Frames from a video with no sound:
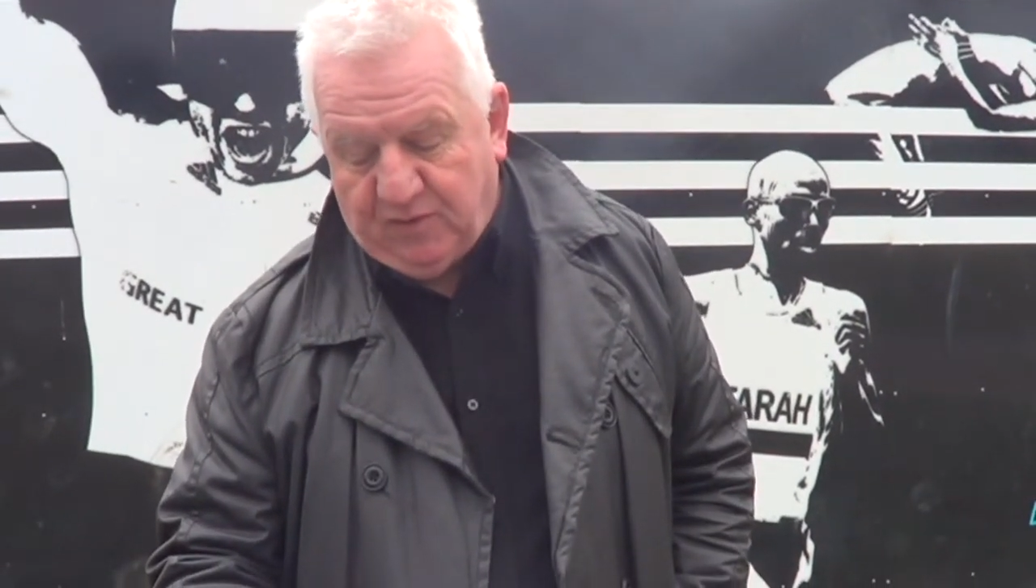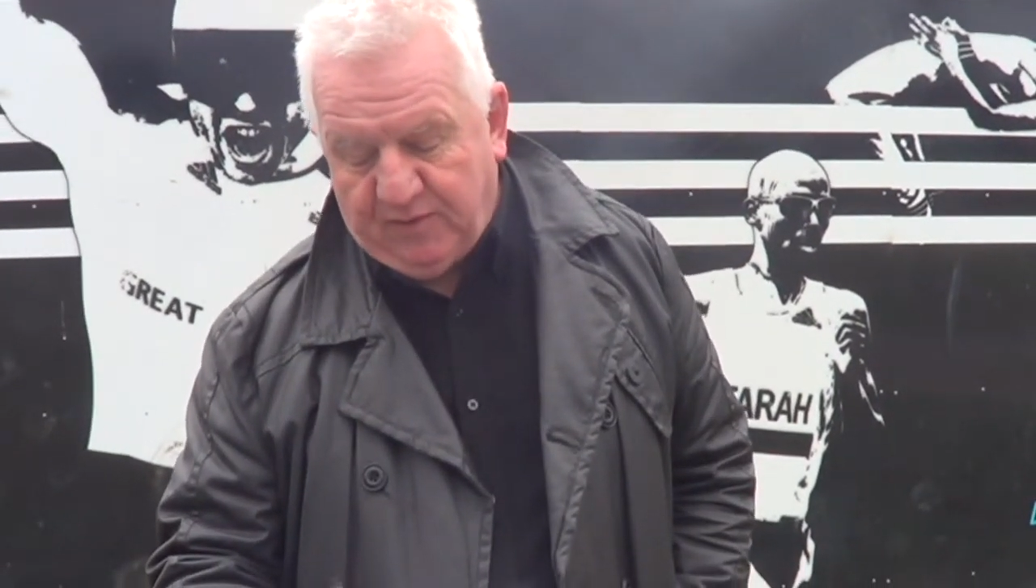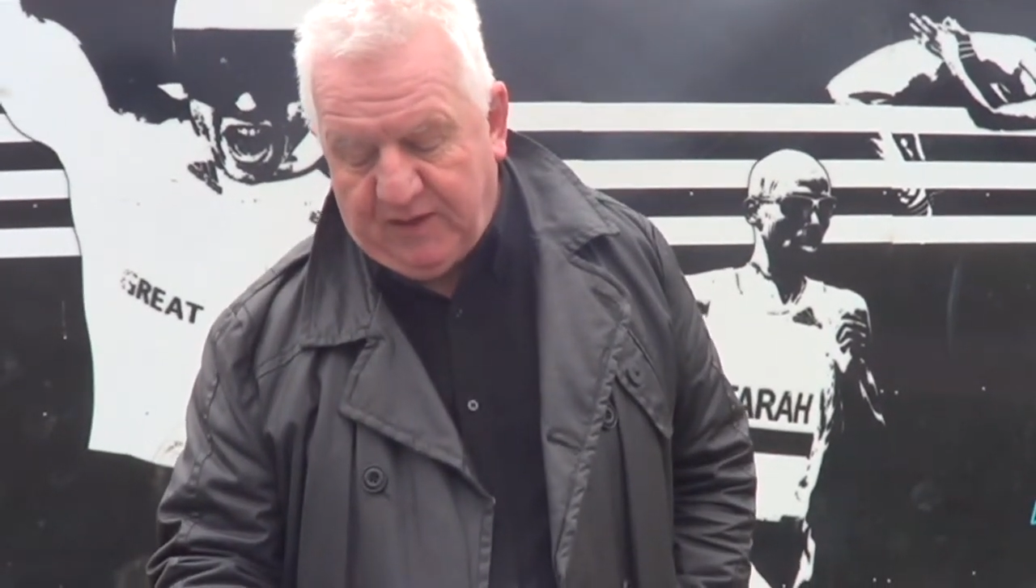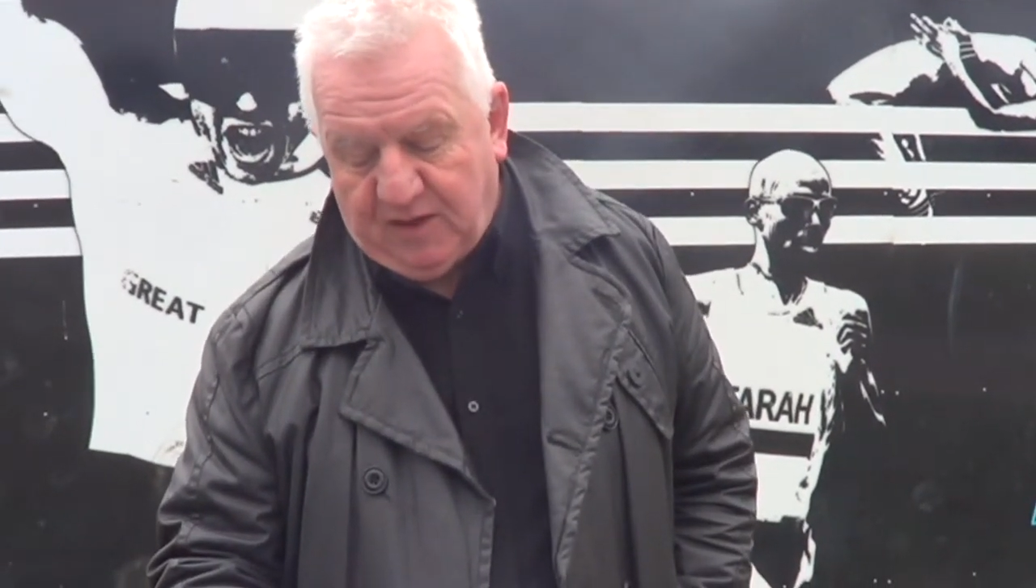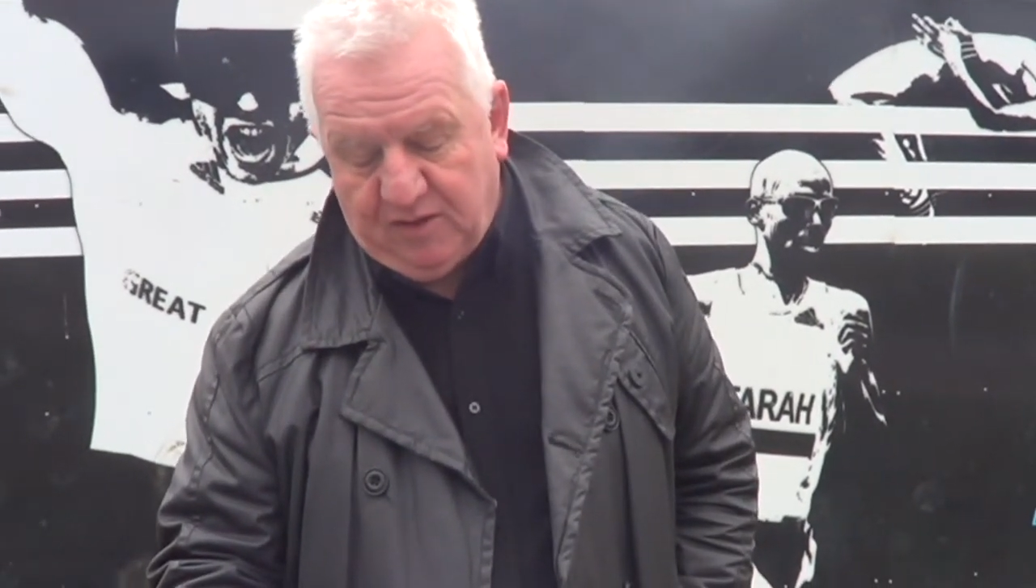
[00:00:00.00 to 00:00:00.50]

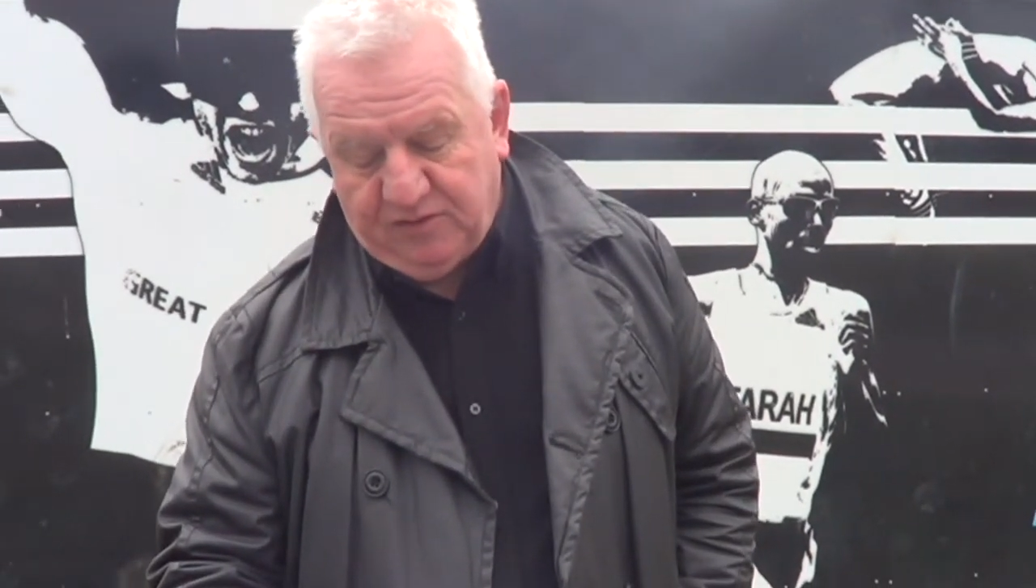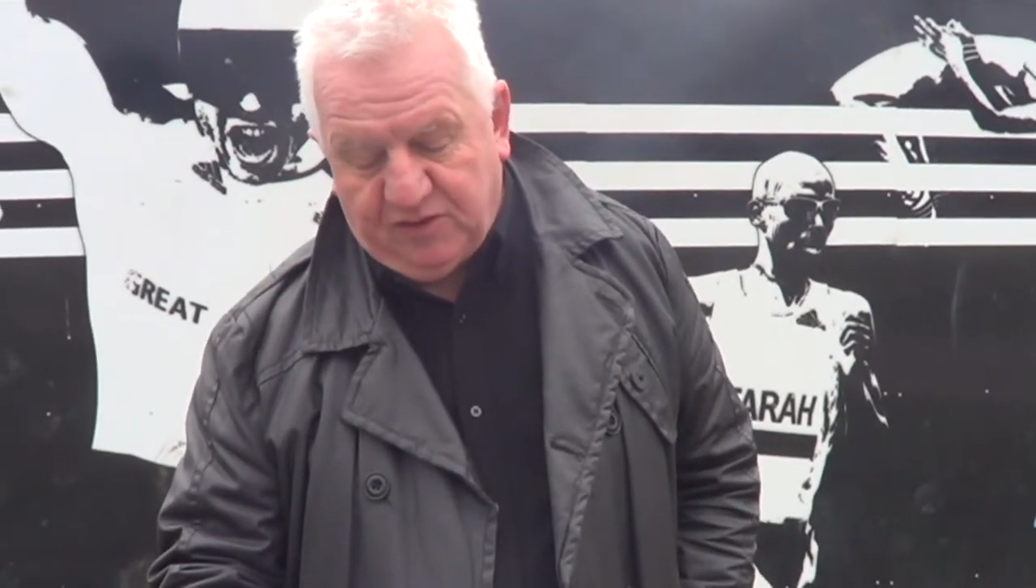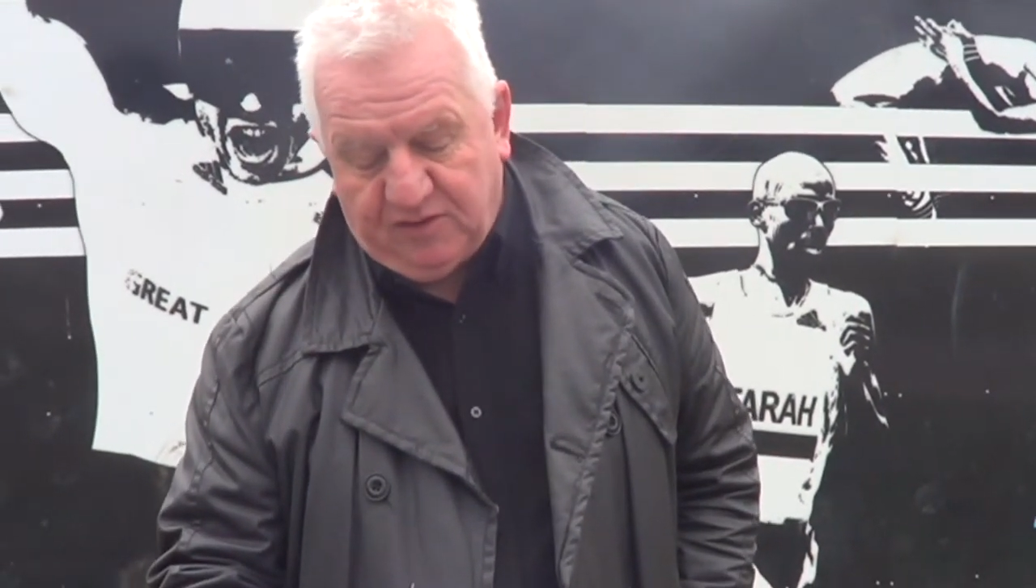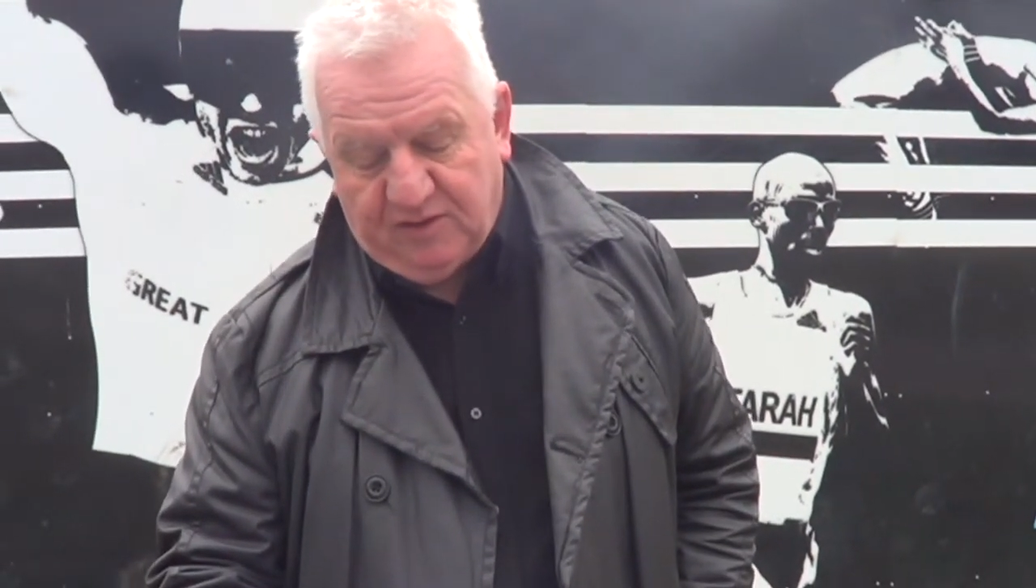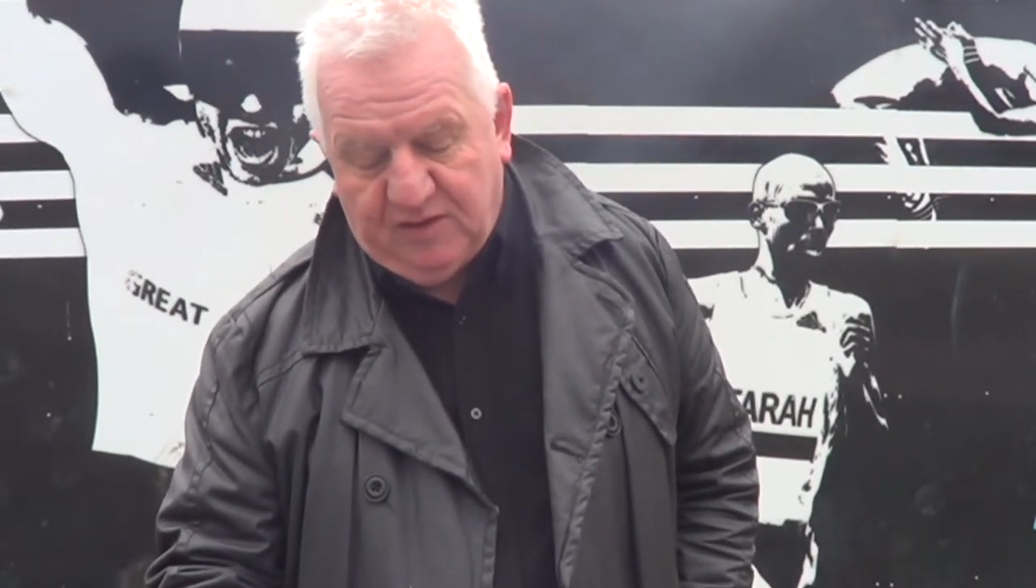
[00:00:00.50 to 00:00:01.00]
full
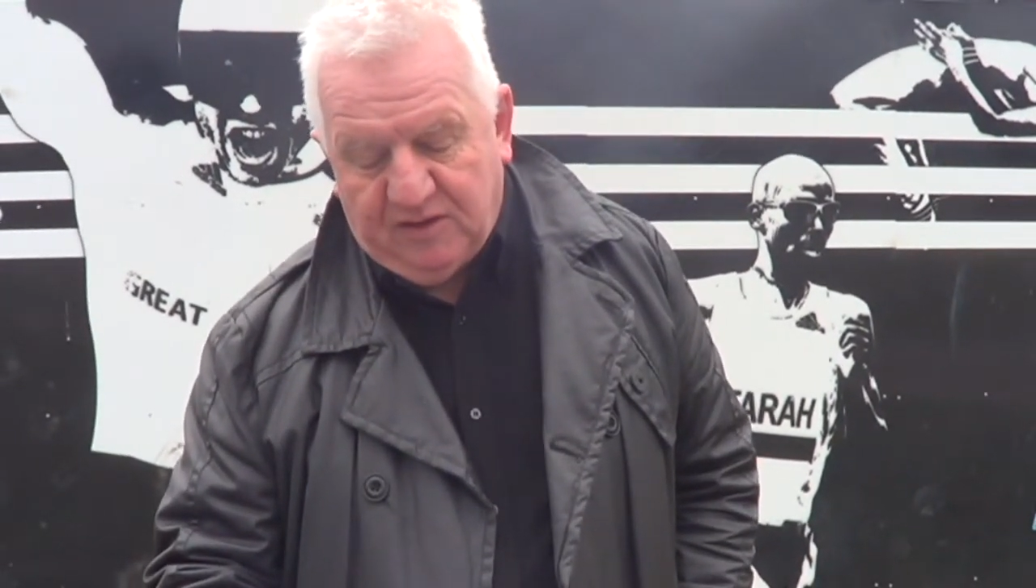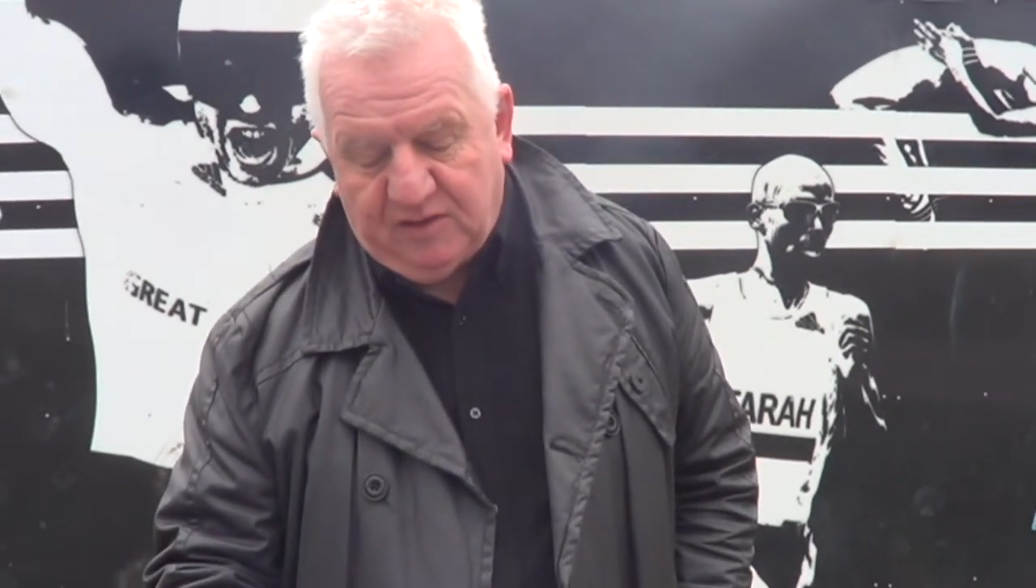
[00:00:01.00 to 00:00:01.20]
inclusion